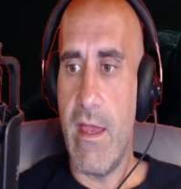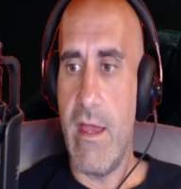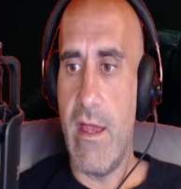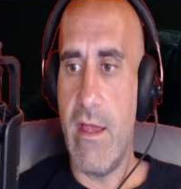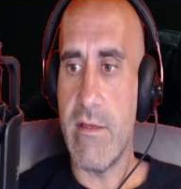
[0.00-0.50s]

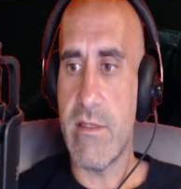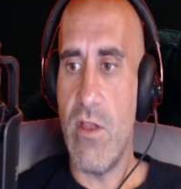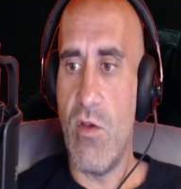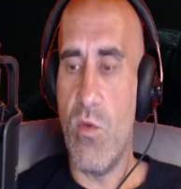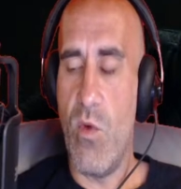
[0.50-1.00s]

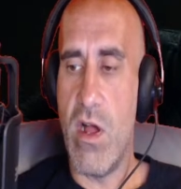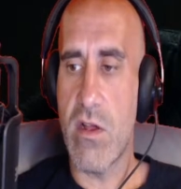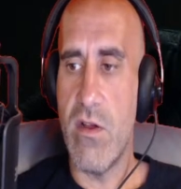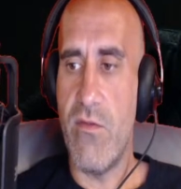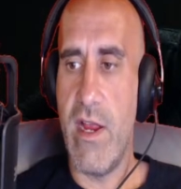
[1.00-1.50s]
Stone
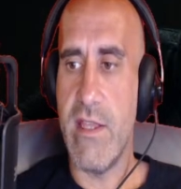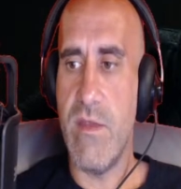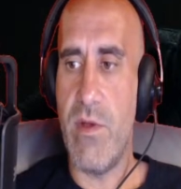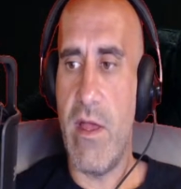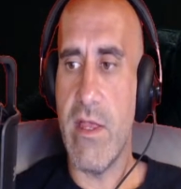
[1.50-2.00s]
Walker
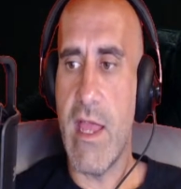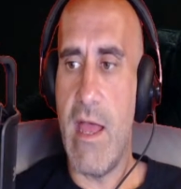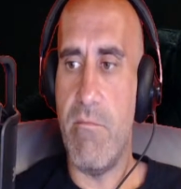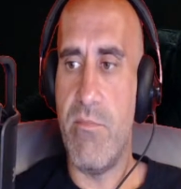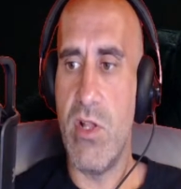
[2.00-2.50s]
writes, "You probably
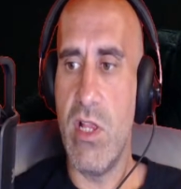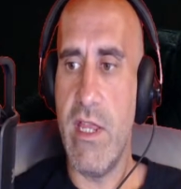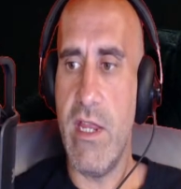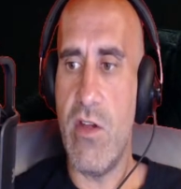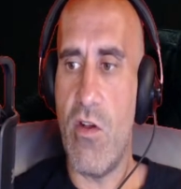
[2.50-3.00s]
got
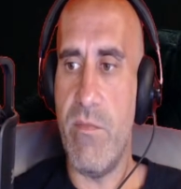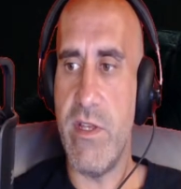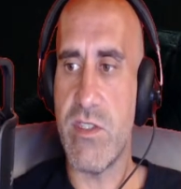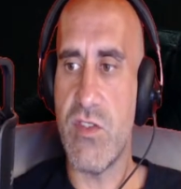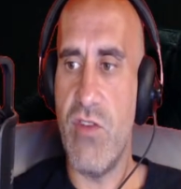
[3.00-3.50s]
bullied or
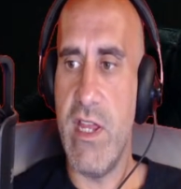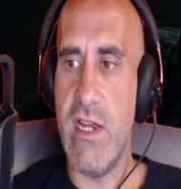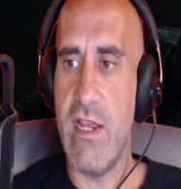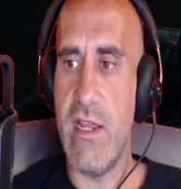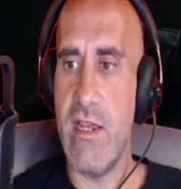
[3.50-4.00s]

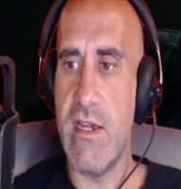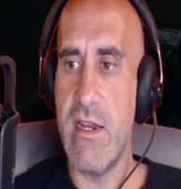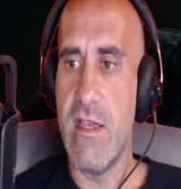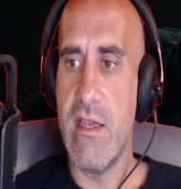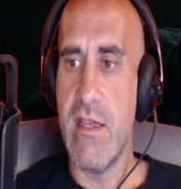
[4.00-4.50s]
mistreated."